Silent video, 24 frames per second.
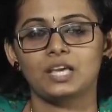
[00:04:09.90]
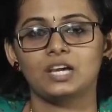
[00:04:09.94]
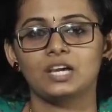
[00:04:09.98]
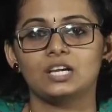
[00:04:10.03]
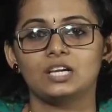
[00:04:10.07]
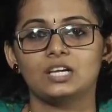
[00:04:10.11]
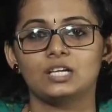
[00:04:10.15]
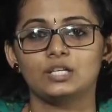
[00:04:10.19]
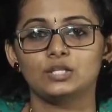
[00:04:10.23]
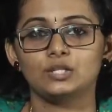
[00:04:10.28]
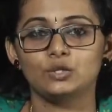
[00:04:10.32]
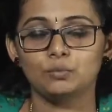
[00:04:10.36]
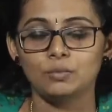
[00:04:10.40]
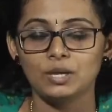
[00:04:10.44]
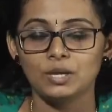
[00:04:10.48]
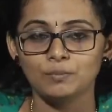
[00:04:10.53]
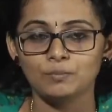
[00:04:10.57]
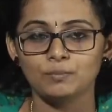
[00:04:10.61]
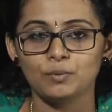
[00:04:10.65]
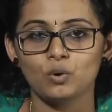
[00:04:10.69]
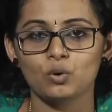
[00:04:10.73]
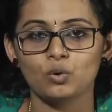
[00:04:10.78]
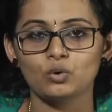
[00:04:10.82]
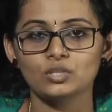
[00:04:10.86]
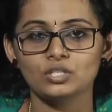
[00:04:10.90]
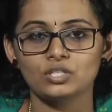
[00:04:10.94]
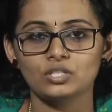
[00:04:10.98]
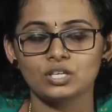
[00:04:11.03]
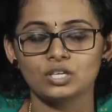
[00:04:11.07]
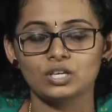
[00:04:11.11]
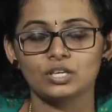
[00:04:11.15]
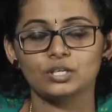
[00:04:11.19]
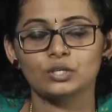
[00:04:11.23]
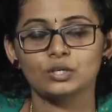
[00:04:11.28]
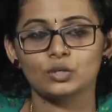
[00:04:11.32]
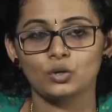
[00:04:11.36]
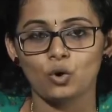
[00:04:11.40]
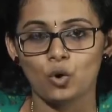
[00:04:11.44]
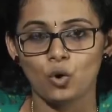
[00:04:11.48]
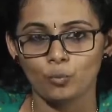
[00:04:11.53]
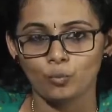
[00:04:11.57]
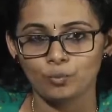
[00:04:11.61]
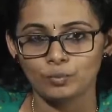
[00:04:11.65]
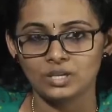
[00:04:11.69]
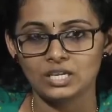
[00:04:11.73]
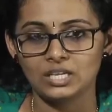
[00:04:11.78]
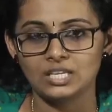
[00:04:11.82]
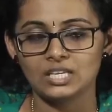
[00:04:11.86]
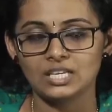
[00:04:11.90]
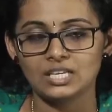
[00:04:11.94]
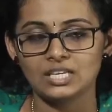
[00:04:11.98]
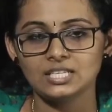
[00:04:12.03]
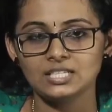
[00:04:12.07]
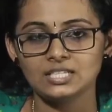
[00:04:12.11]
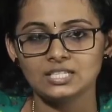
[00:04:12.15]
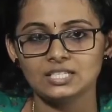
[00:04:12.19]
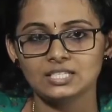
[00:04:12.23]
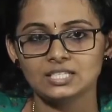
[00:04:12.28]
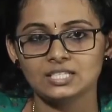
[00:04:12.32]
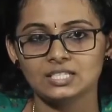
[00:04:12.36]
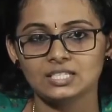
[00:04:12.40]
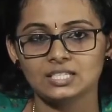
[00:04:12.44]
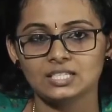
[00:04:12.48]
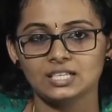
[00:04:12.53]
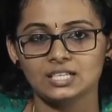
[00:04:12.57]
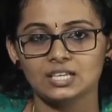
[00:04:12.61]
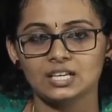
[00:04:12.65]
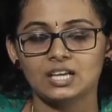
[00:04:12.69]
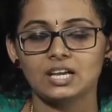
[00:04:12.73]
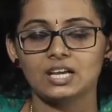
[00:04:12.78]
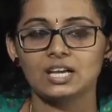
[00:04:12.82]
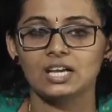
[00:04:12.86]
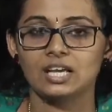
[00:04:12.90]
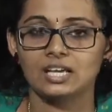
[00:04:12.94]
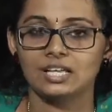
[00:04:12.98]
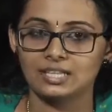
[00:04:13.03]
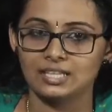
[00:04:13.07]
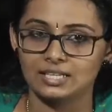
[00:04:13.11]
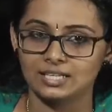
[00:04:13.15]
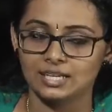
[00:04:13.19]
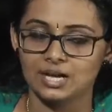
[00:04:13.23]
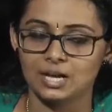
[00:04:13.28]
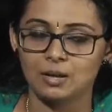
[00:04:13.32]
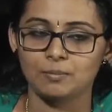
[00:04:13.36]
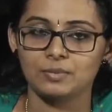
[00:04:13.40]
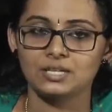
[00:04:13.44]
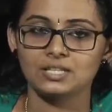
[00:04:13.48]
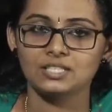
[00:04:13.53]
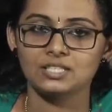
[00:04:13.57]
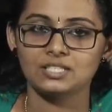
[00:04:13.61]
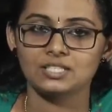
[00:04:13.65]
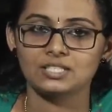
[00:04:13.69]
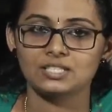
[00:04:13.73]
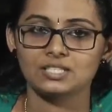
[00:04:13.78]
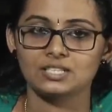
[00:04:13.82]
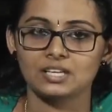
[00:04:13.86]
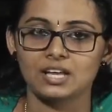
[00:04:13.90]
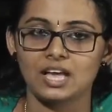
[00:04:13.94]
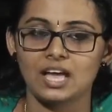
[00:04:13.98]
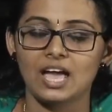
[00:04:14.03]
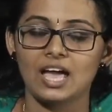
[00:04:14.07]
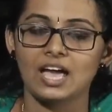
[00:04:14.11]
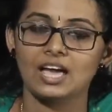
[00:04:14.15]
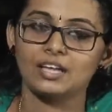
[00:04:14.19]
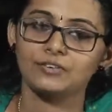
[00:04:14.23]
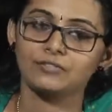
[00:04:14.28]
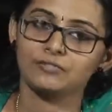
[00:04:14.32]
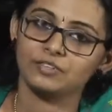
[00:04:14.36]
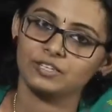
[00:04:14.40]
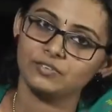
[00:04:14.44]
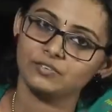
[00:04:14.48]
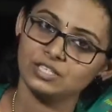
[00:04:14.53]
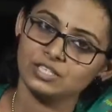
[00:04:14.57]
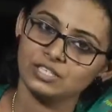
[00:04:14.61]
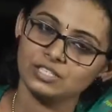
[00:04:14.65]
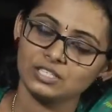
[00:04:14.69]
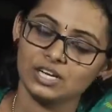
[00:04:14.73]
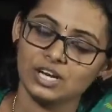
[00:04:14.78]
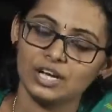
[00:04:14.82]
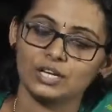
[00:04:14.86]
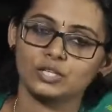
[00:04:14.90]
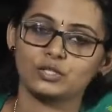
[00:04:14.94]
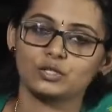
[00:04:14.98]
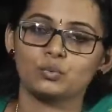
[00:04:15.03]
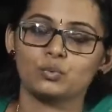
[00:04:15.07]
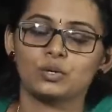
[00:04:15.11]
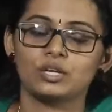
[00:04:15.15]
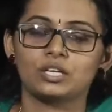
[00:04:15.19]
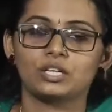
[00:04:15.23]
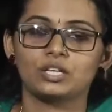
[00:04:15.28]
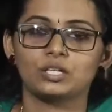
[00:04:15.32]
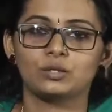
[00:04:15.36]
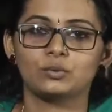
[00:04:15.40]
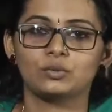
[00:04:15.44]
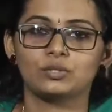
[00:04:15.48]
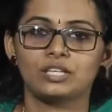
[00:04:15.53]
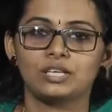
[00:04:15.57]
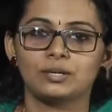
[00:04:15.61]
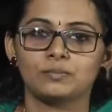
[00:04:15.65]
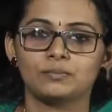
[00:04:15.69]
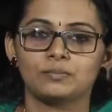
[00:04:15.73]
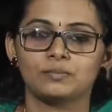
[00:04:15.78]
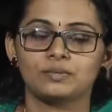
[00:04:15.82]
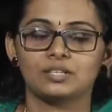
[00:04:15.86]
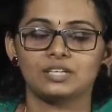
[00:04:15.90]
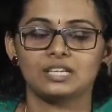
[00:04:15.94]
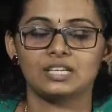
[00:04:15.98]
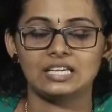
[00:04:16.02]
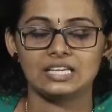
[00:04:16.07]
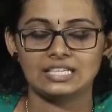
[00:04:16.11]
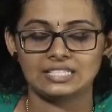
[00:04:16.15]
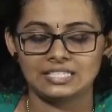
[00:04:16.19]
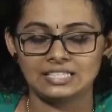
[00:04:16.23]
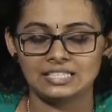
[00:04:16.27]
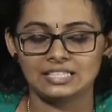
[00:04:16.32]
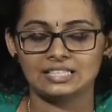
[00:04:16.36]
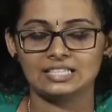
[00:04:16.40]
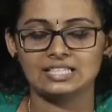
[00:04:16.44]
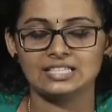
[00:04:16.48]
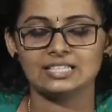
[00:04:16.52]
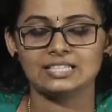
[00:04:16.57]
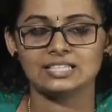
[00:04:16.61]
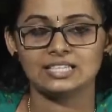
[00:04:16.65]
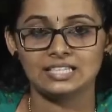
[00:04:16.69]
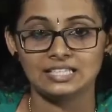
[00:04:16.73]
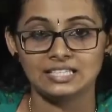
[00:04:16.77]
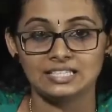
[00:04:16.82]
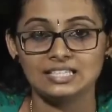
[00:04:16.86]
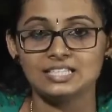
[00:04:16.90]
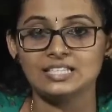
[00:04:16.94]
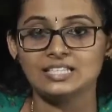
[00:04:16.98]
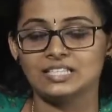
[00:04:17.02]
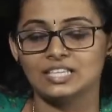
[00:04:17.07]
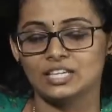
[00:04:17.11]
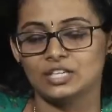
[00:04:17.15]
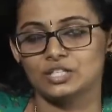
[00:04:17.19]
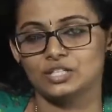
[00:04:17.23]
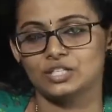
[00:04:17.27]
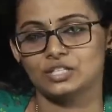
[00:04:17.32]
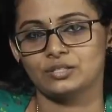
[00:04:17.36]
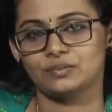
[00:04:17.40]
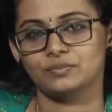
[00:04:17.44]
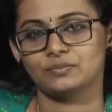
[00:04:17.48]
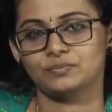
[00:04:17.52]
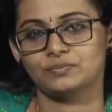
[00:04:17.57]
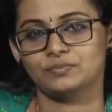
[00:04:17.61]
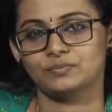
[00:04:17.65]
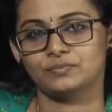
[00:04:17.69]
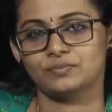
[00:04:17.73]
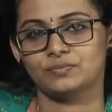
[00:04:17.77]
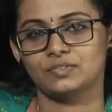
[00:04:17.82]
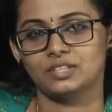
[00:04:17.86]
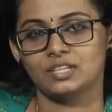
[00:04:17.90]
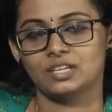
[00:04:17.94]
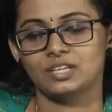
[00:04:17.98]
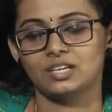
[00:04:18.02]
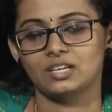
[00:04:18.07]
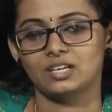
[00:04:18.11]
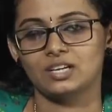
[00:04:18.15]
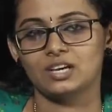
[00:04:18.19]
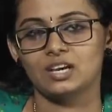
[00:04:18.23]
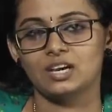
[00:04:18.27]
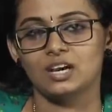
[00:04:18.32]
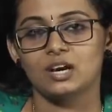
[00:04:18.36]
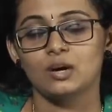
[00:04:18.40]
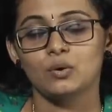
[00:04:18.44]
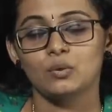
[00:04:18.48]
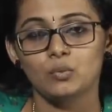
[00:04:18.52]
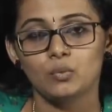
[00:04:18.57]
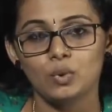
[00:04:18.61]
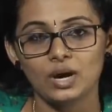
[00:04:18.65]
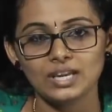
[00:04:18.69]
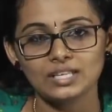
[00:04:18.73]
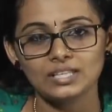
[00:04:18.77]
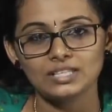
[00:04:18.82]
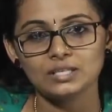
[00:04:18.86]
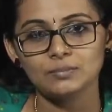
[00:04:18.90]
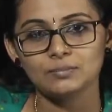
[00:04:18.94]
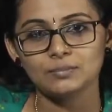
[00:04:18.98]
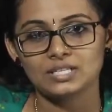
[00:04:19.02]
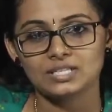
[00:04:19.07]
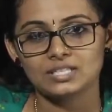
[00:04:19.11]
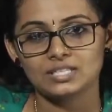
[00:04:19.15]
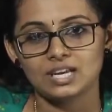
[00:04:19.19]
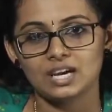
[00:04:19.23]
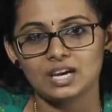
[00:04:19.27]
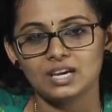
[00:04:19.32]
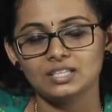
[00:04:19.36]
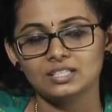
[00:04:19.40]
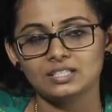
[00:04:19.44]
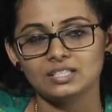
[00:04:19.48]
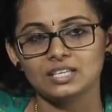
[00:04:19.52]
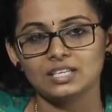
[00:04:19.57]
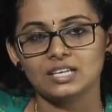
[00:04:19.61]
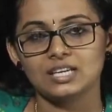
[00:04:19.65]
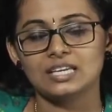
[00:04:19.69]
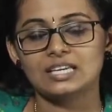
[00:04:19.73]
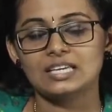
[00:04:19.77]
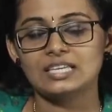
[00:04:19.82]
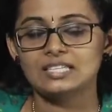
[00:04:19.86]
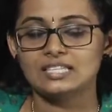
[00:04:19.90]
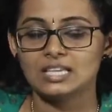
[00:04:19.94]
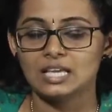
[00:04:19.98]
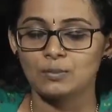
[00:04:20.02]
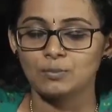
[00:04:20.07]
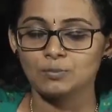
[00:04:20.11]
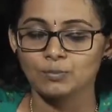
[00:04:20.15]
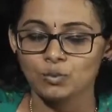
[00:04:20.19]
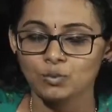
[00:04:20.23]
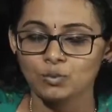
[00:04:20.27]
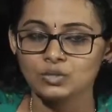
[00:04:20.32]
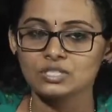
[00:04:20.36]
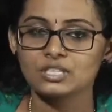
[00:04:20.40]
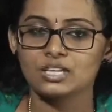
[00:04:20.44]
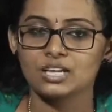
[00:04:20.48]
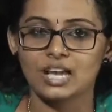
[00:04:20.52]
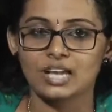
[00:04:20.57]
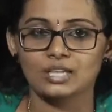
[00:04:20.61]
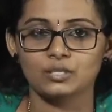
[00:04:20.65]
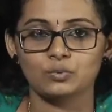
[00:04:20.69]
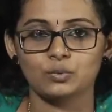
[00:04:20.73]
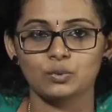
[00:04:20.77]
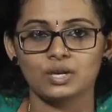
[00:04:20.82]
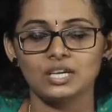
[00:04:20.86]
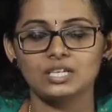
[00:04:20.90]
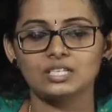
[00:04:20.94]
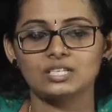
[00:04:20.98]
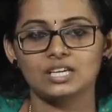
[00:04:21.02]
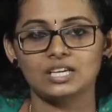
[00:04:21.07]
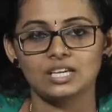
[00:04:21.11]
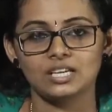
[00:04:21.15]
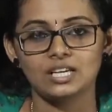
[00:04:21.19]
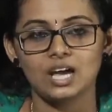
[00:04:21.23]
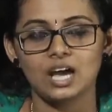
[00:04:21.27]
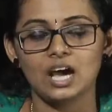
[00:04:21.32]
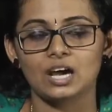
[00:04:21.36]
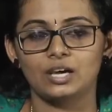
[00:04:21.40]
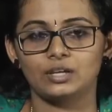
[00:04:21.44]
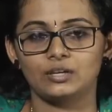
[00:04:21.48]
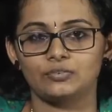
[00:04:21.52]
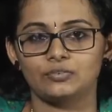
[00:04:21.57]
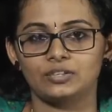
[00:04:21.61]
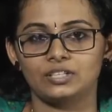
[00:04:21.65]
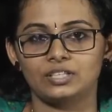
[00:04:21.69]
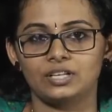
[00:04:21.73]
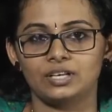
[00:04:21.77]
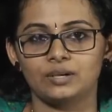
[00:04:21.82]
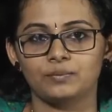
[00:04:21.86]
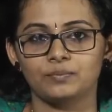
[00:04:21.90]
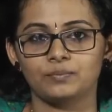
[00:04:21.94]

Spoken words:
You may post your opinions in the comments and we will try to include it in this session. Vaidya Prasad is a postgraduate in Ayurveda,